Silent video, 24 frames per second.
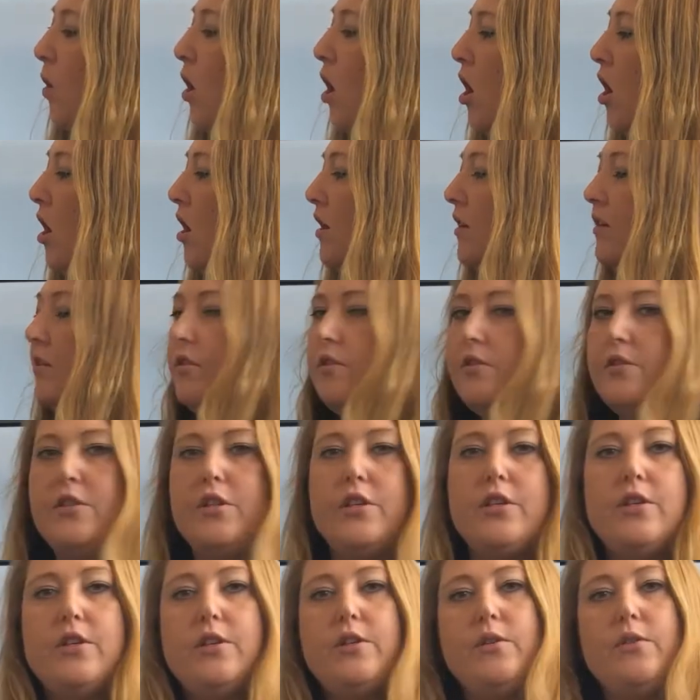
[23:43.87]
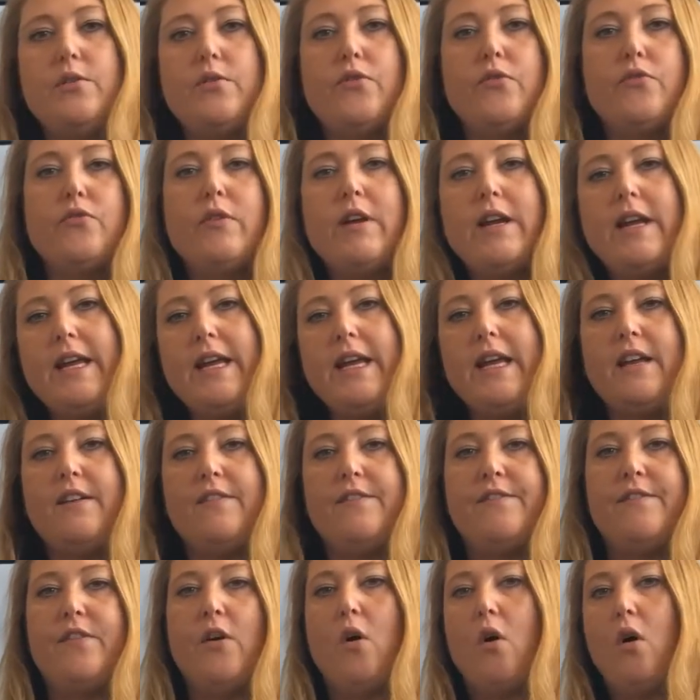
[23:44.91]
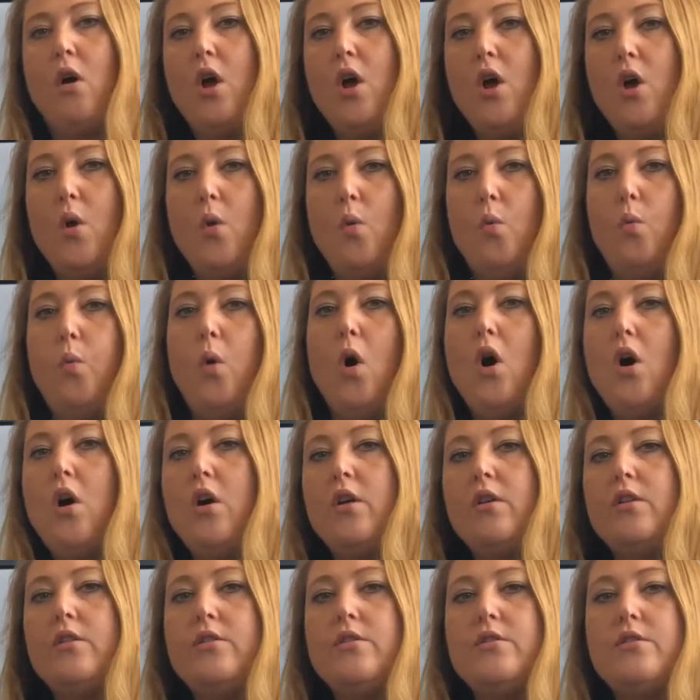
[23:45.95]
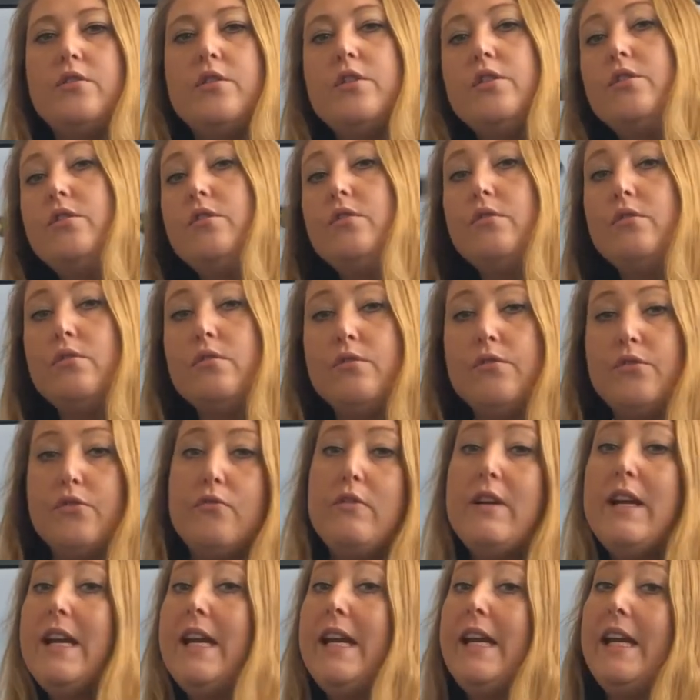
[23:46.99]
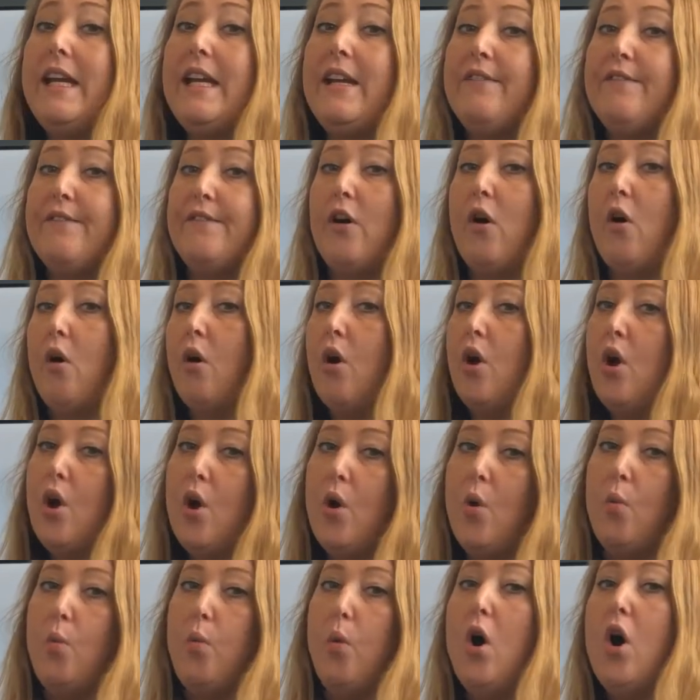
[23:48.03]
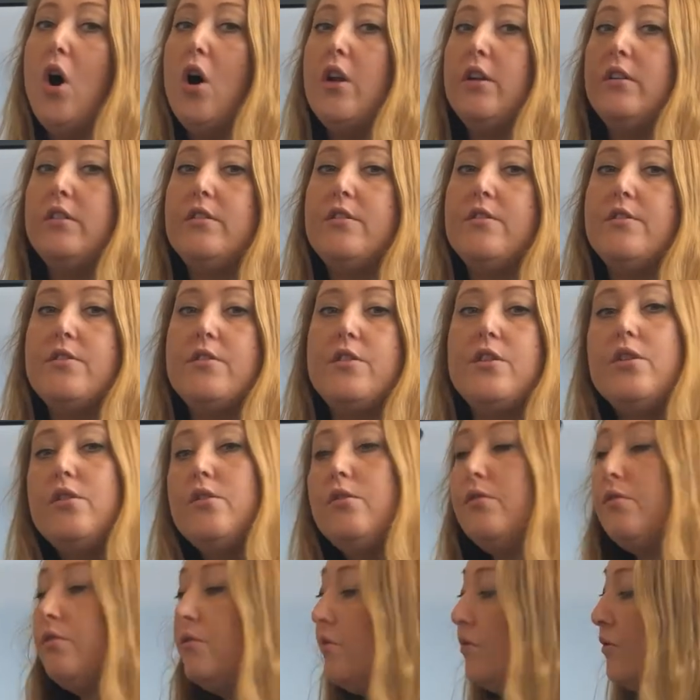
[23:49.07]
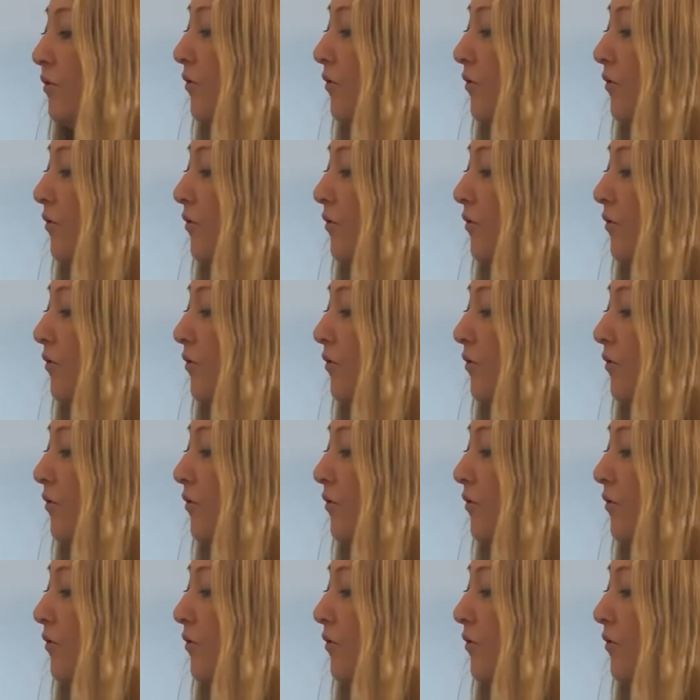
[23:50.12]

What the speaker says: 1, 2, 3, 4. 1, 2, 3, 4. 1, 2,